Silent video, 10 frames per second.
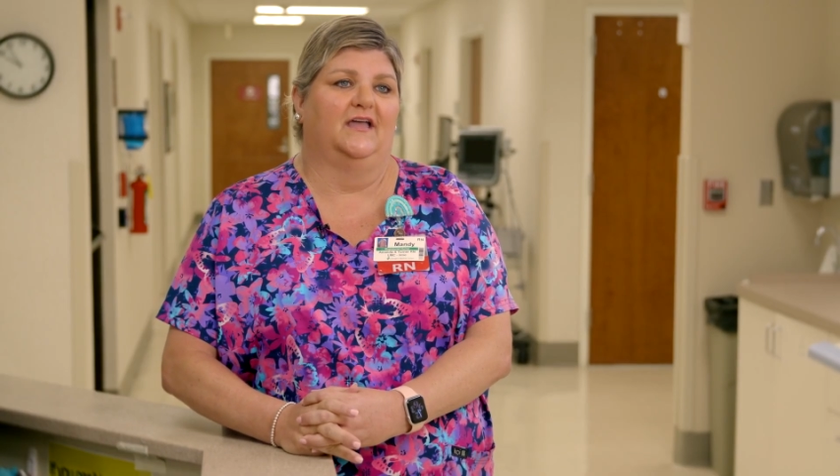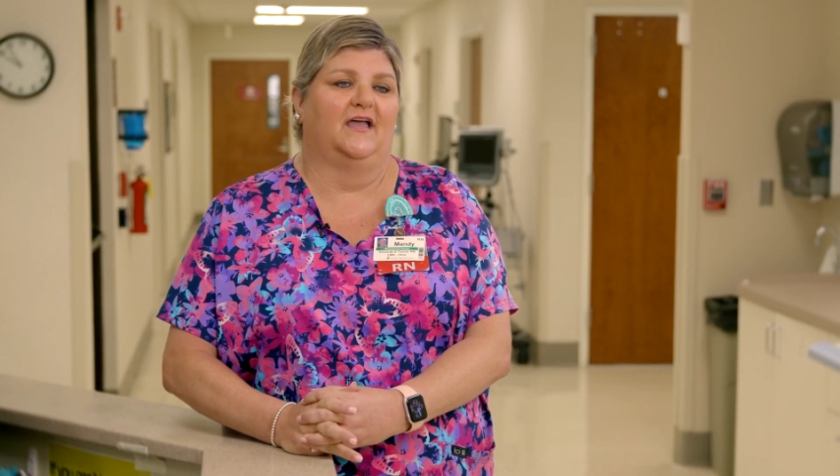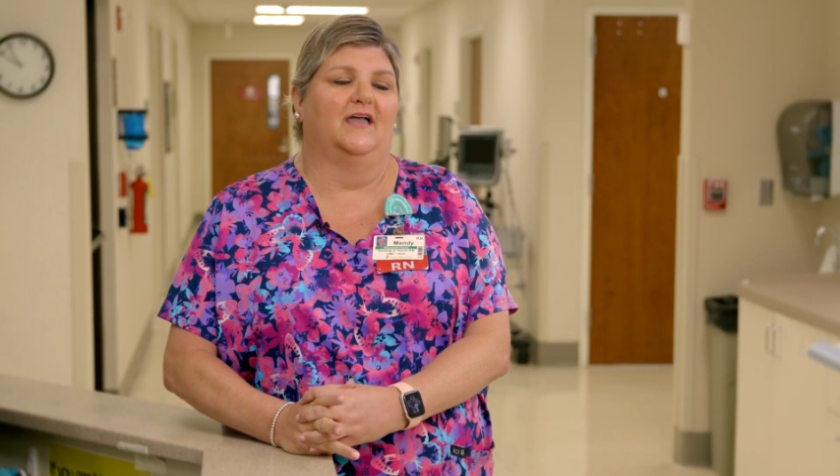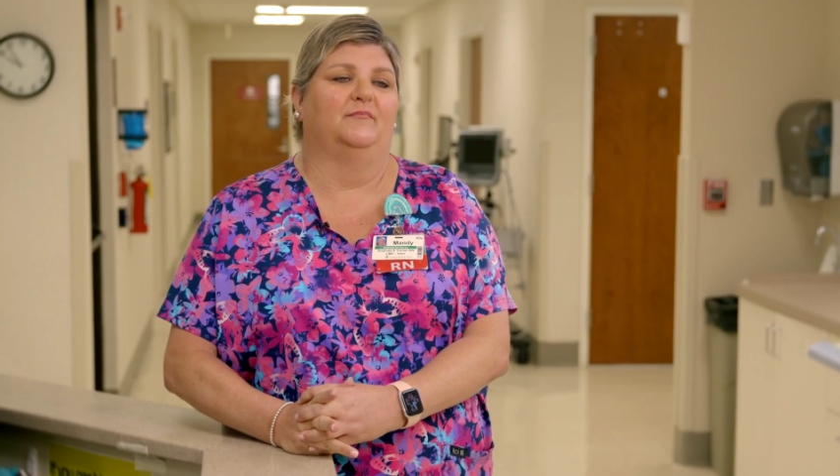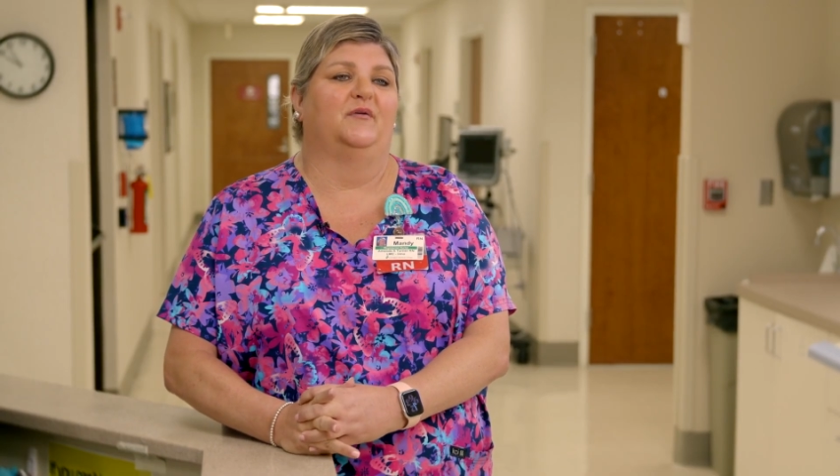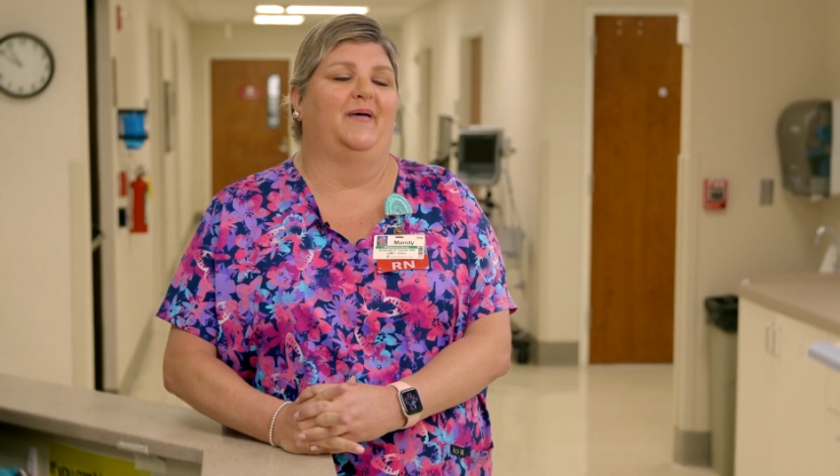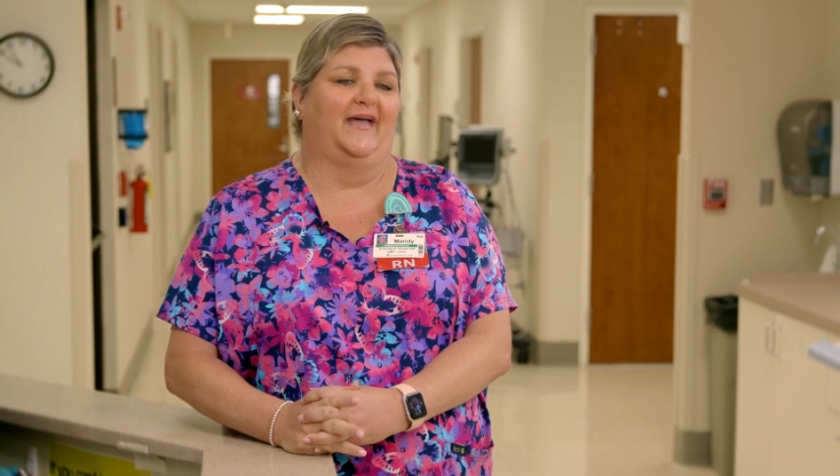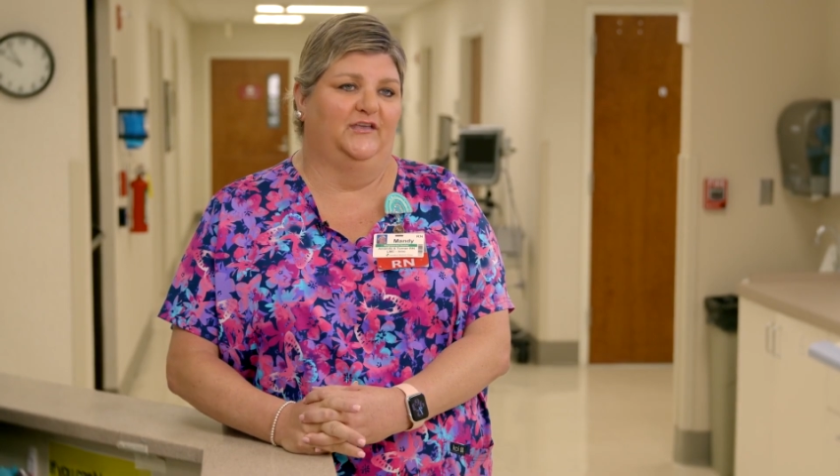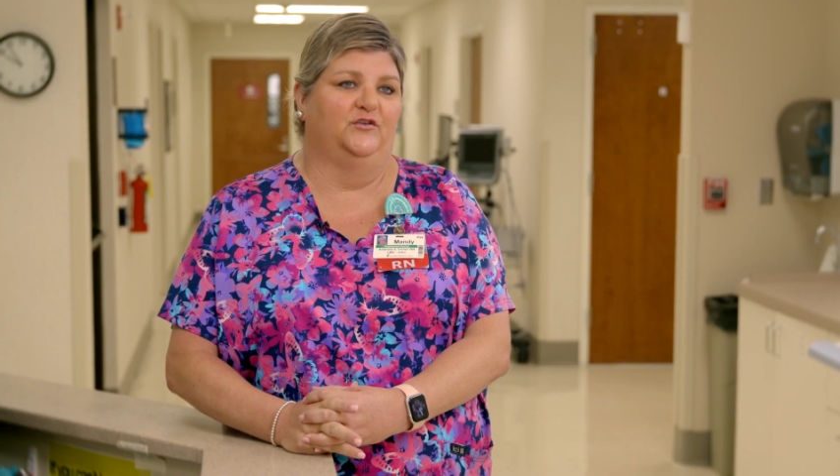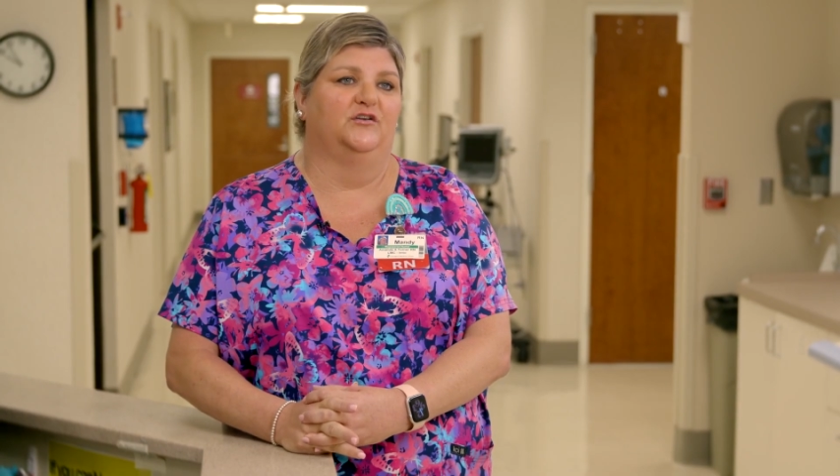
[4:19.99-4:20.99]
I'm a
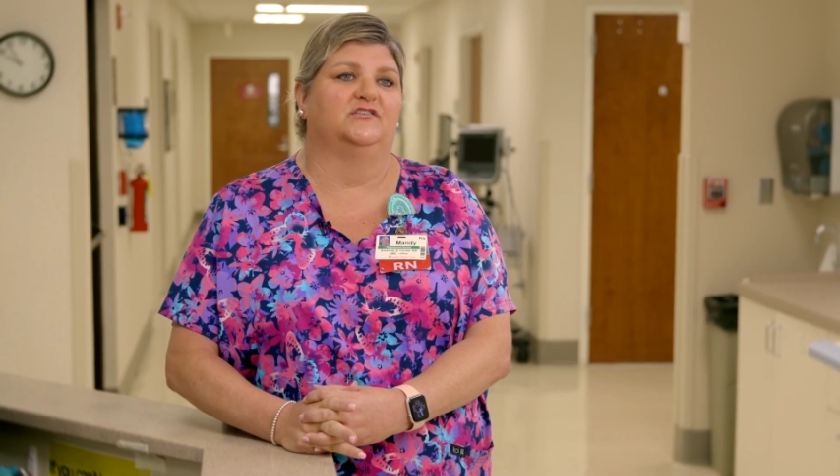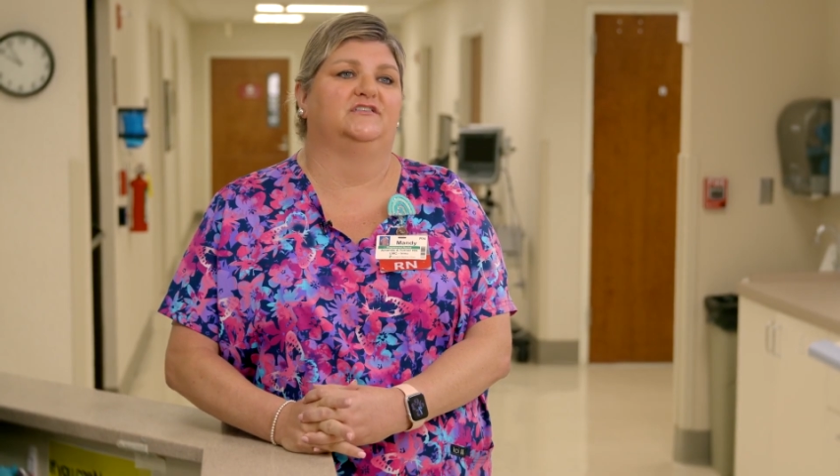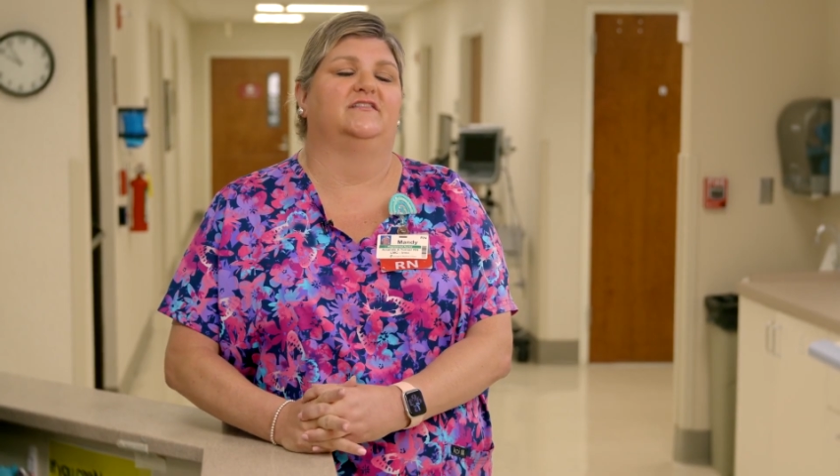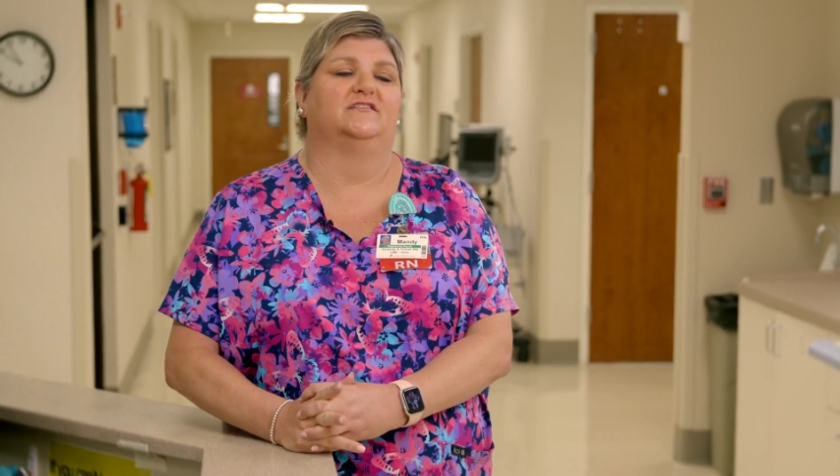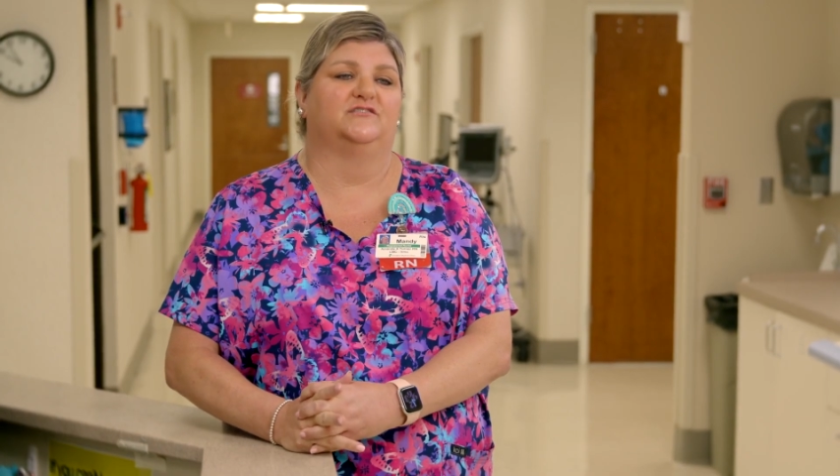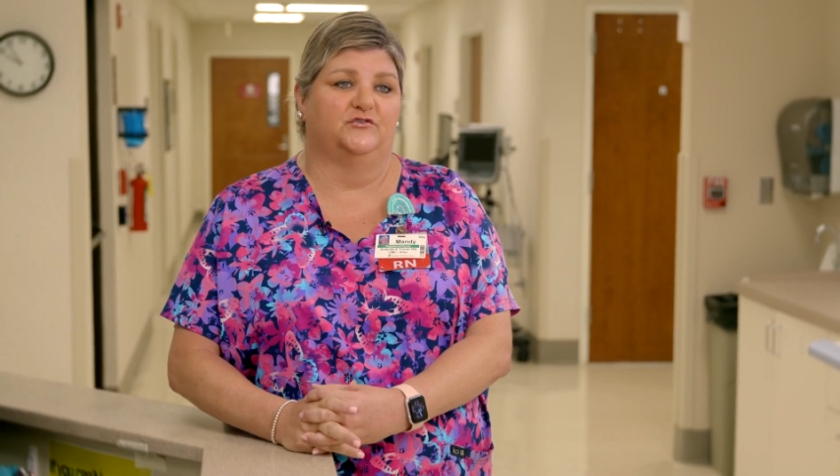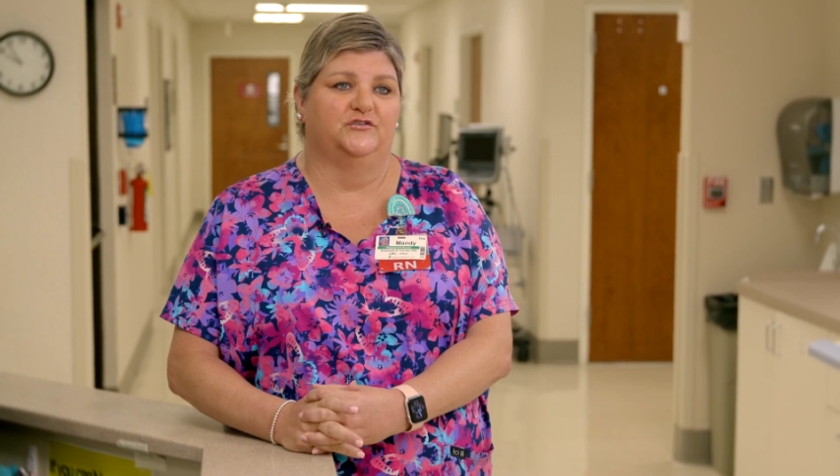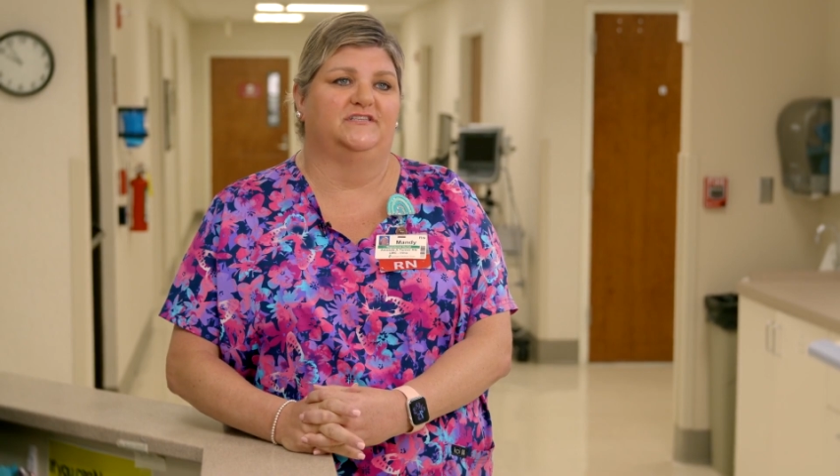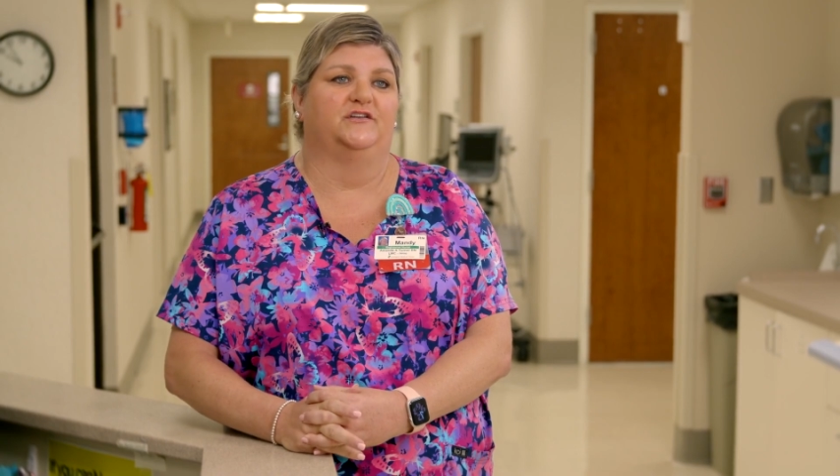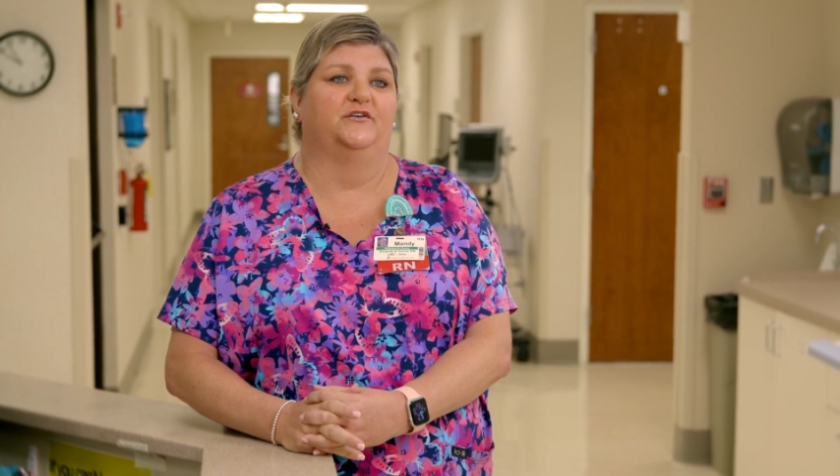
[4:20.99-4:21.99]
PACU nurse at the
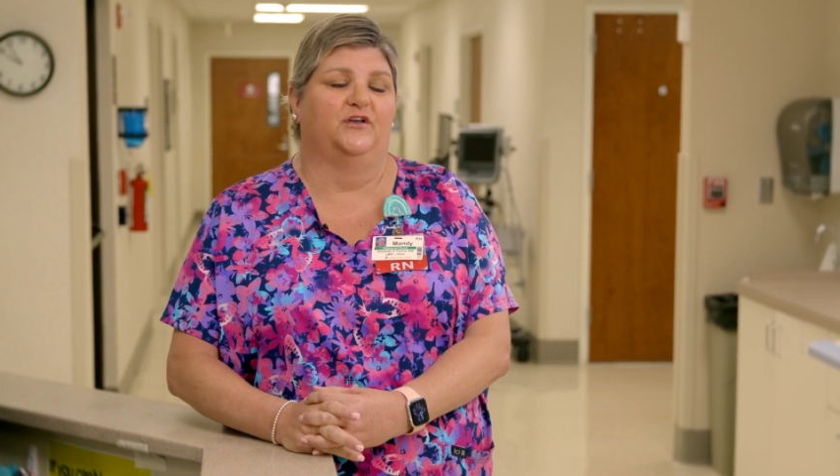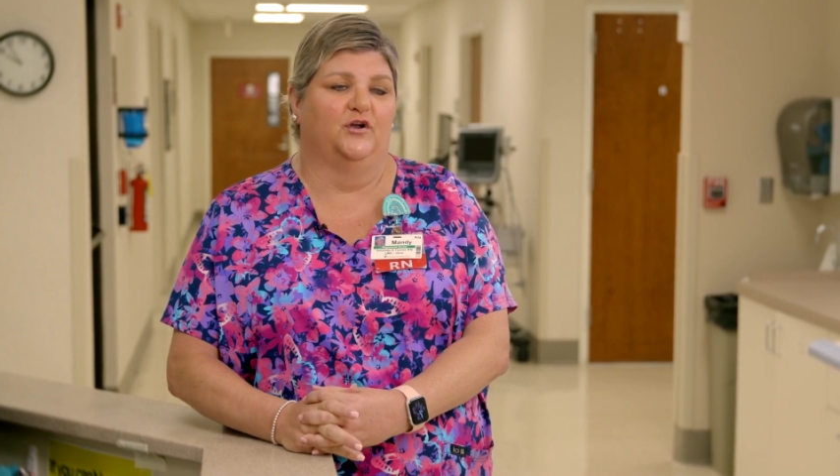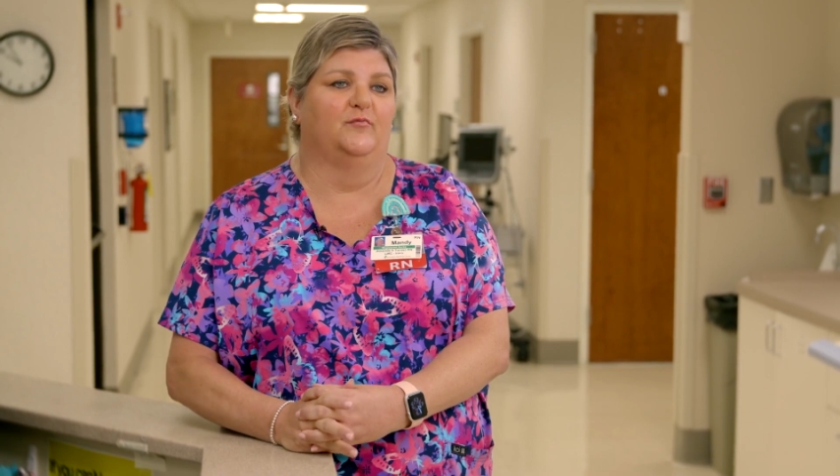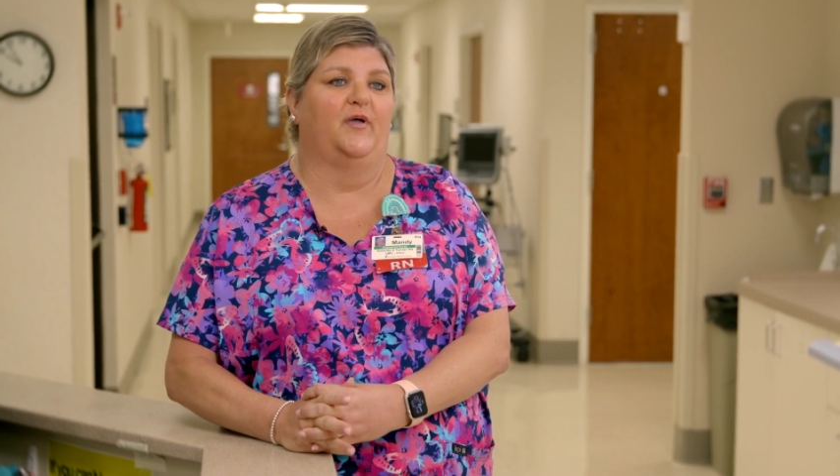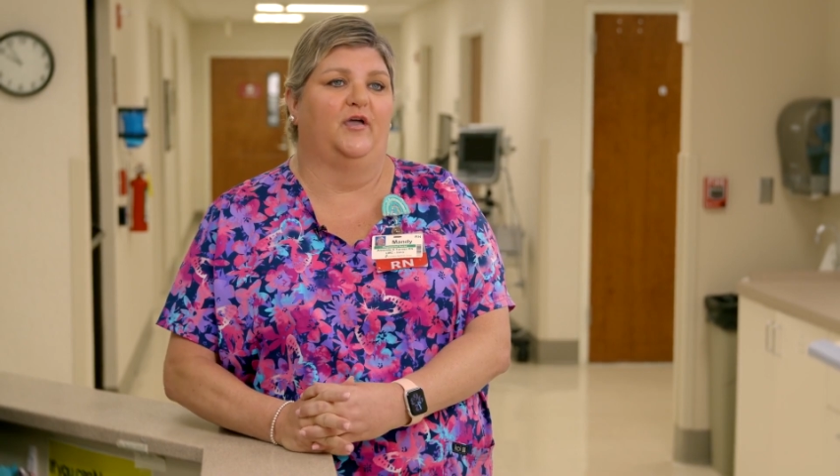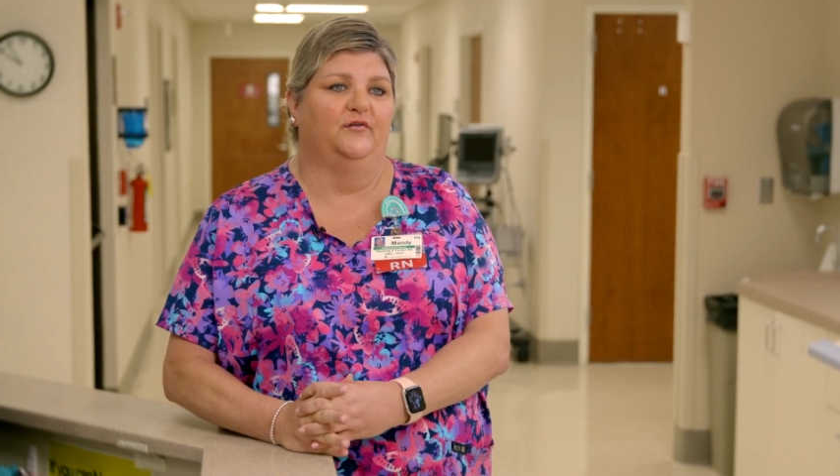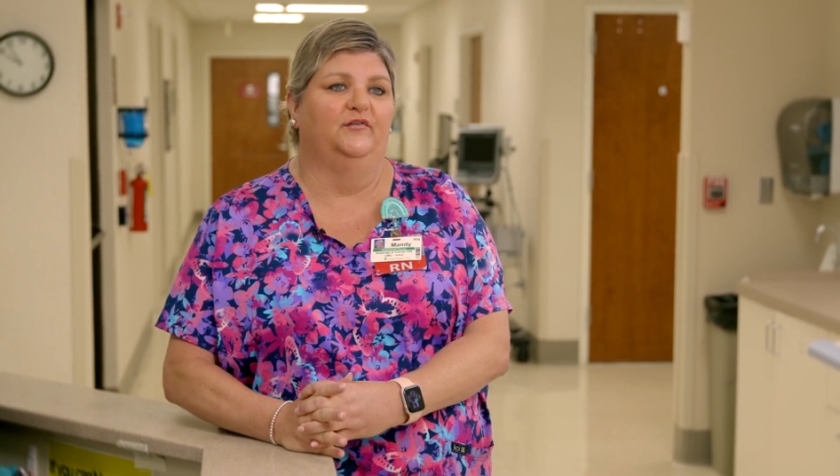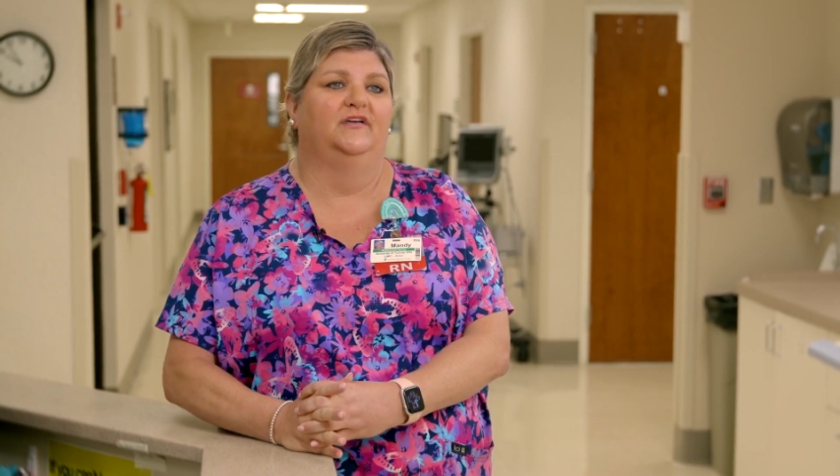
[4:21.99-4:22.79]
surgery center in Irmo.